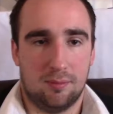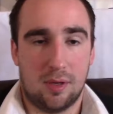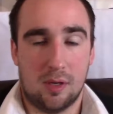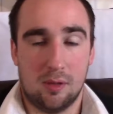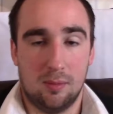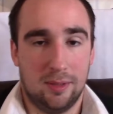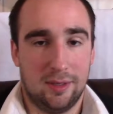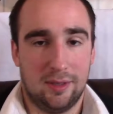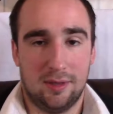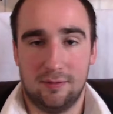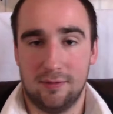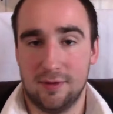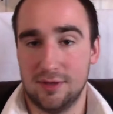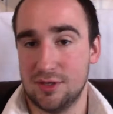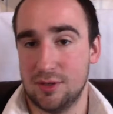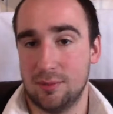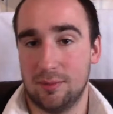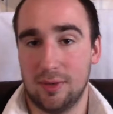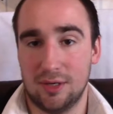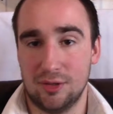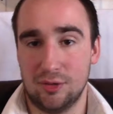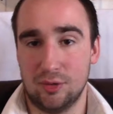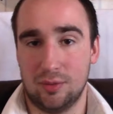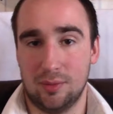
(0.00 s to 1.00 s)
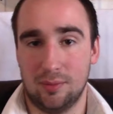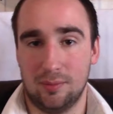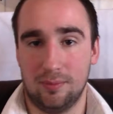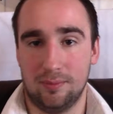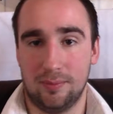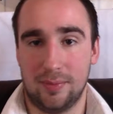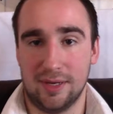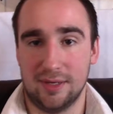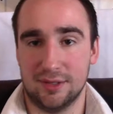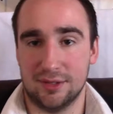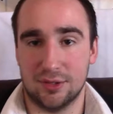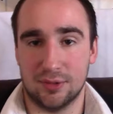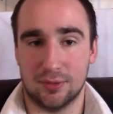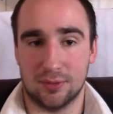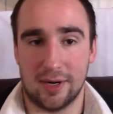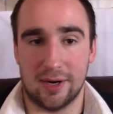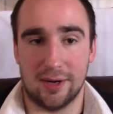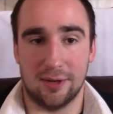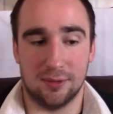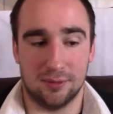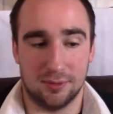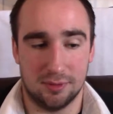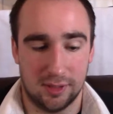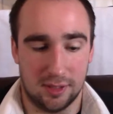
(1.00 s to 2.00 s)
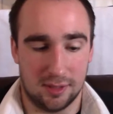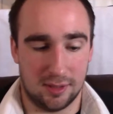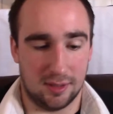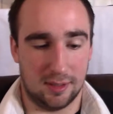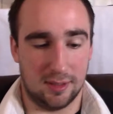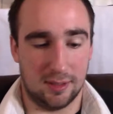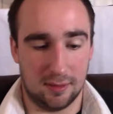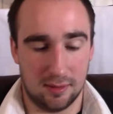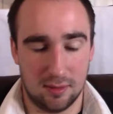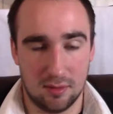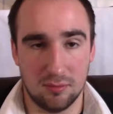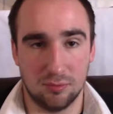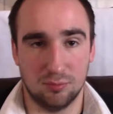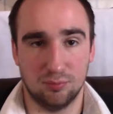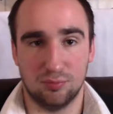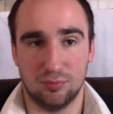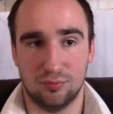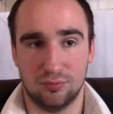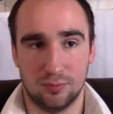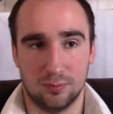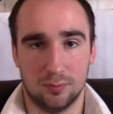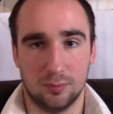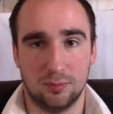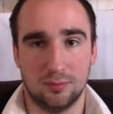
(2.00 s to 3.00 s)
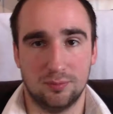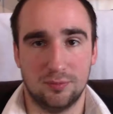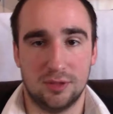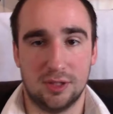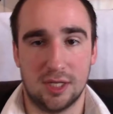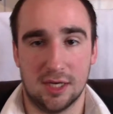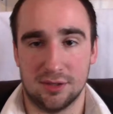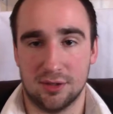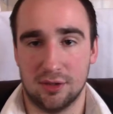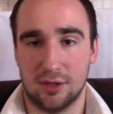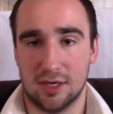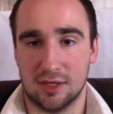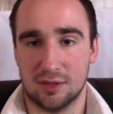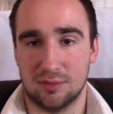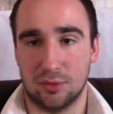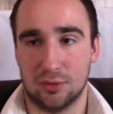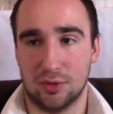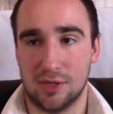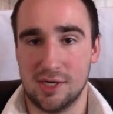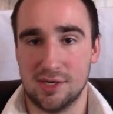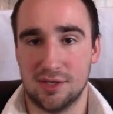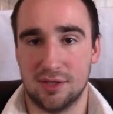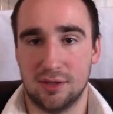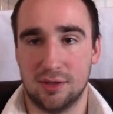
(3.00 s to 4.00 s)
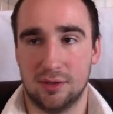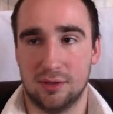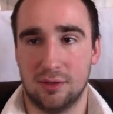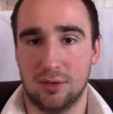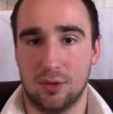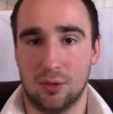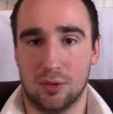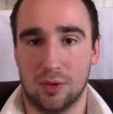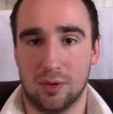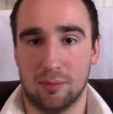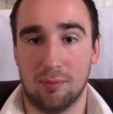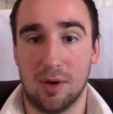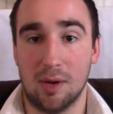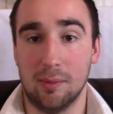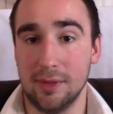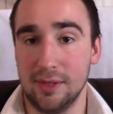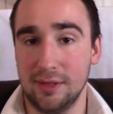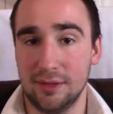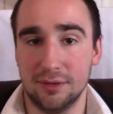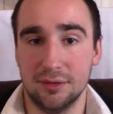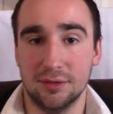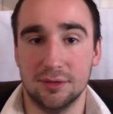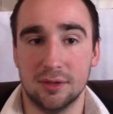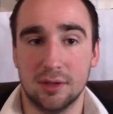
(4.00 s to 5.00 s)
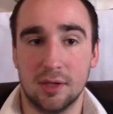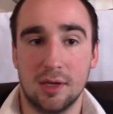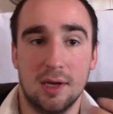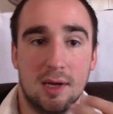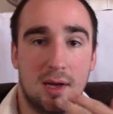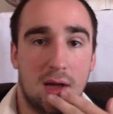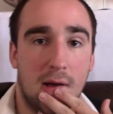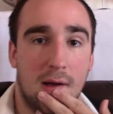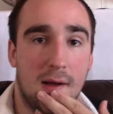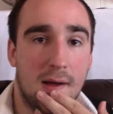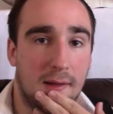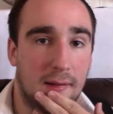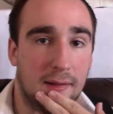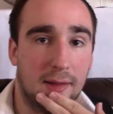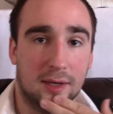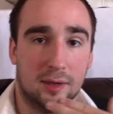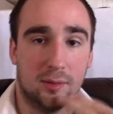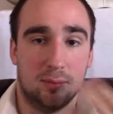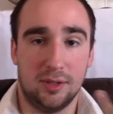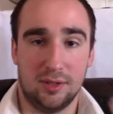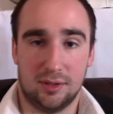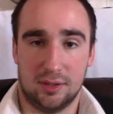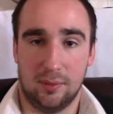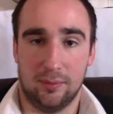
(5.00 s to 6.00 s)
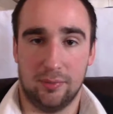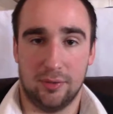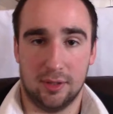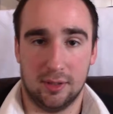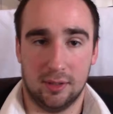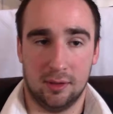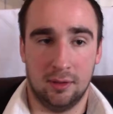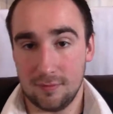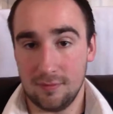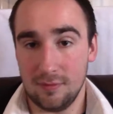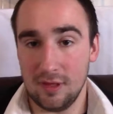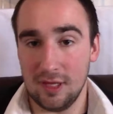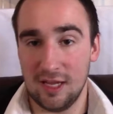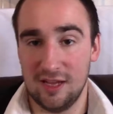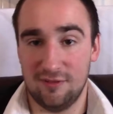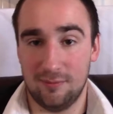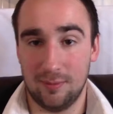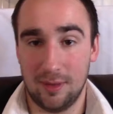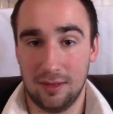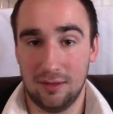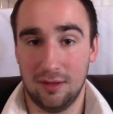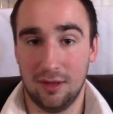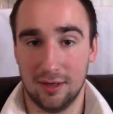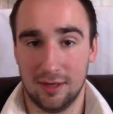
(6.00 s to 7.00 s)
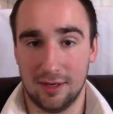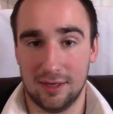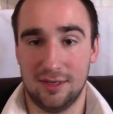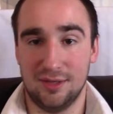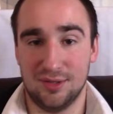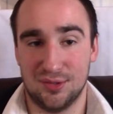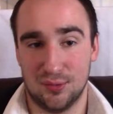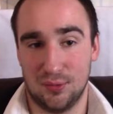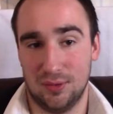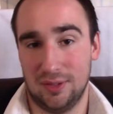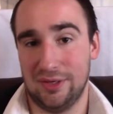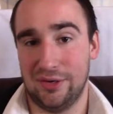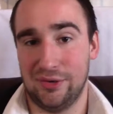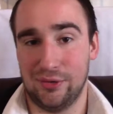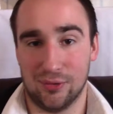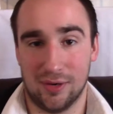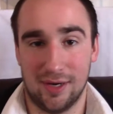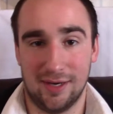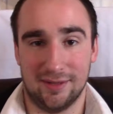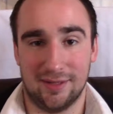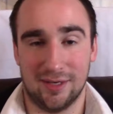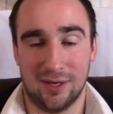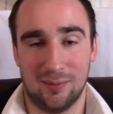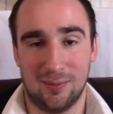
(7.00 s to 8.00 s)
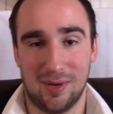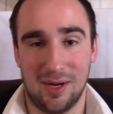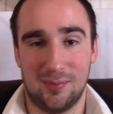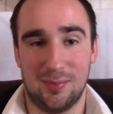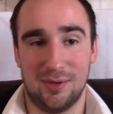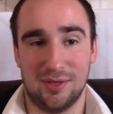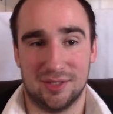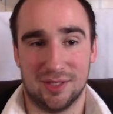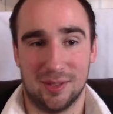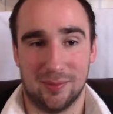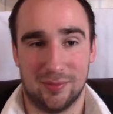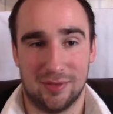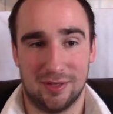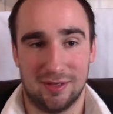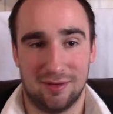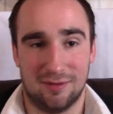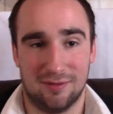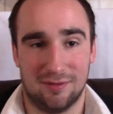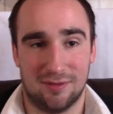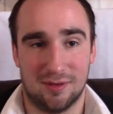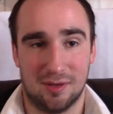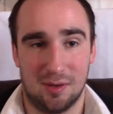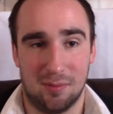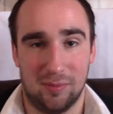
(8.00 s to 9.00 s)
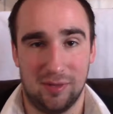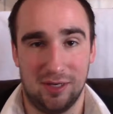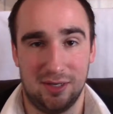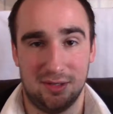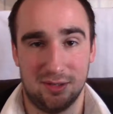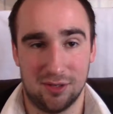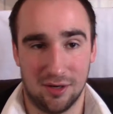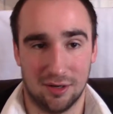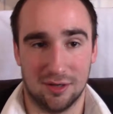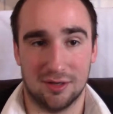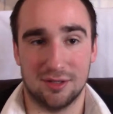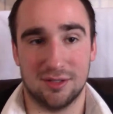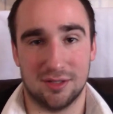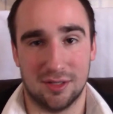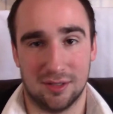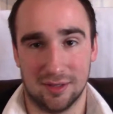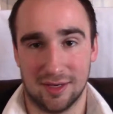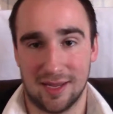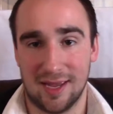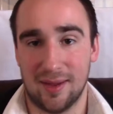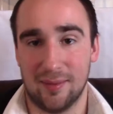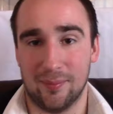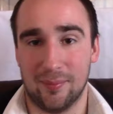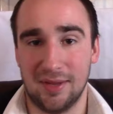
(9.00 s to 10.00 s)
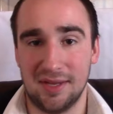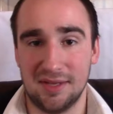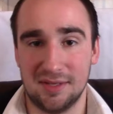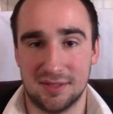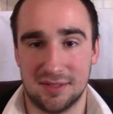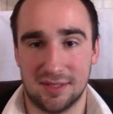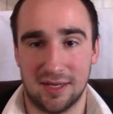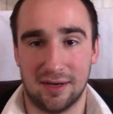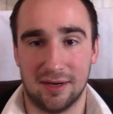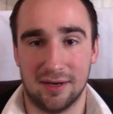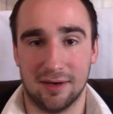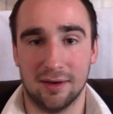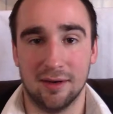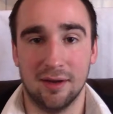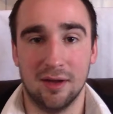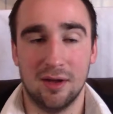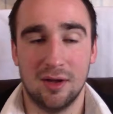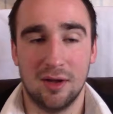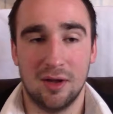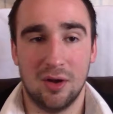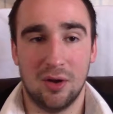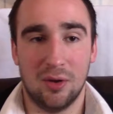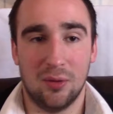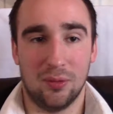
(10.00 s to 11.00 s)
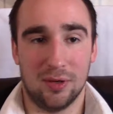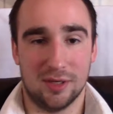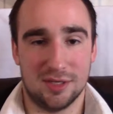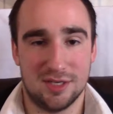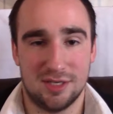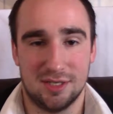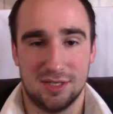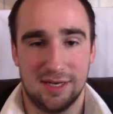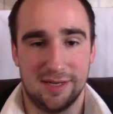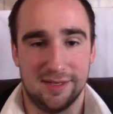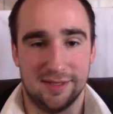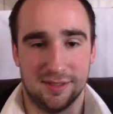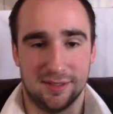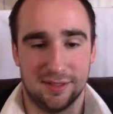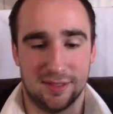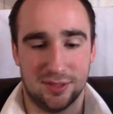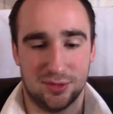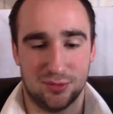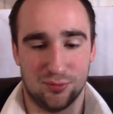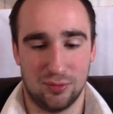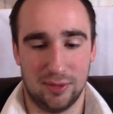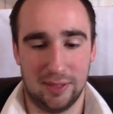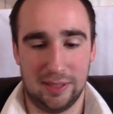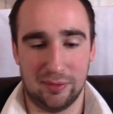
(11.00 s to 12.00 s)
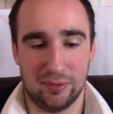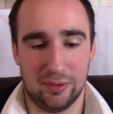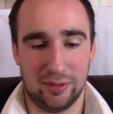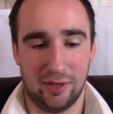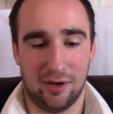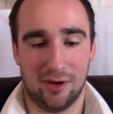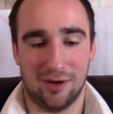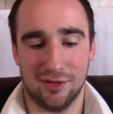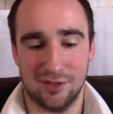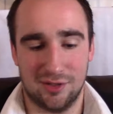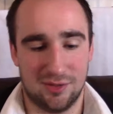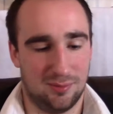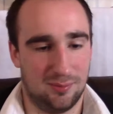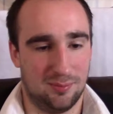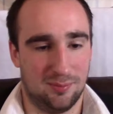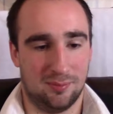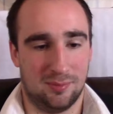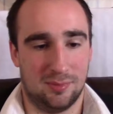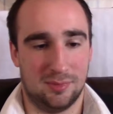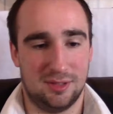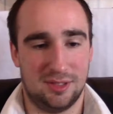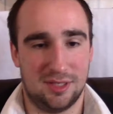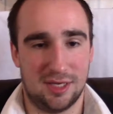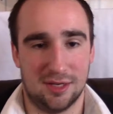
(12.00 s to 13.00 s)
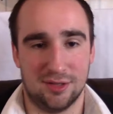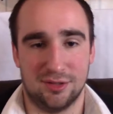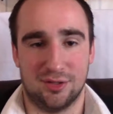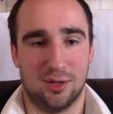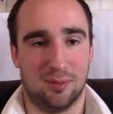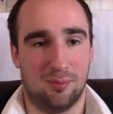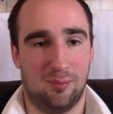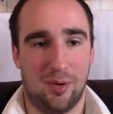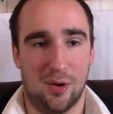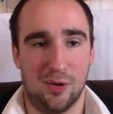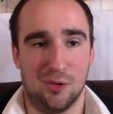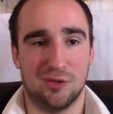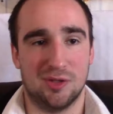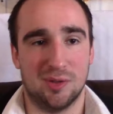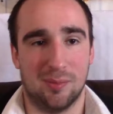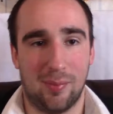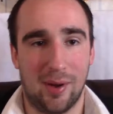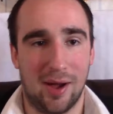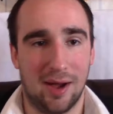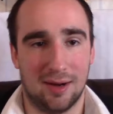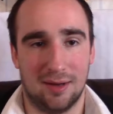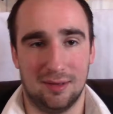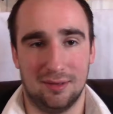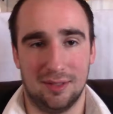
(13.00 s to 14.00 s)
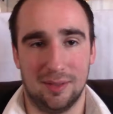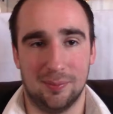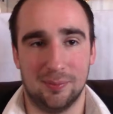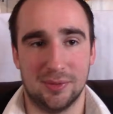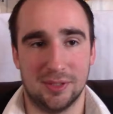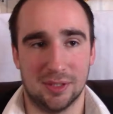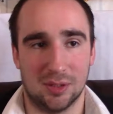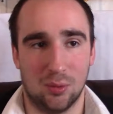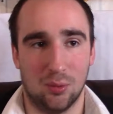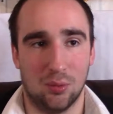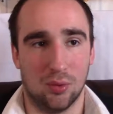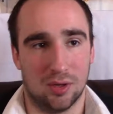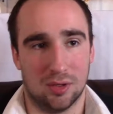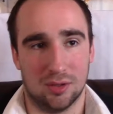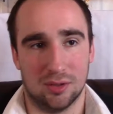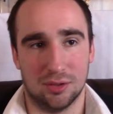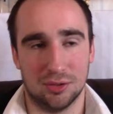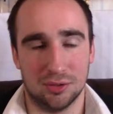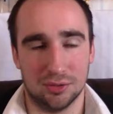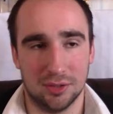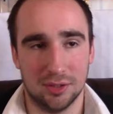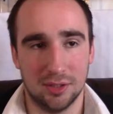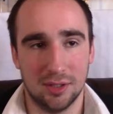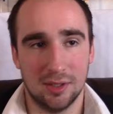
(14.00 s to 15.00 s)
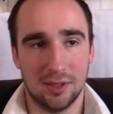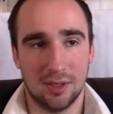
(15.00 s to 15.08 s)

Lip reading: Probably an adventure module based around desert exploration or mummies. That could be something. If my luck is really great, there might be something from the Dark Sun campaign setting, which is this really awesome desert post-apocalyptic world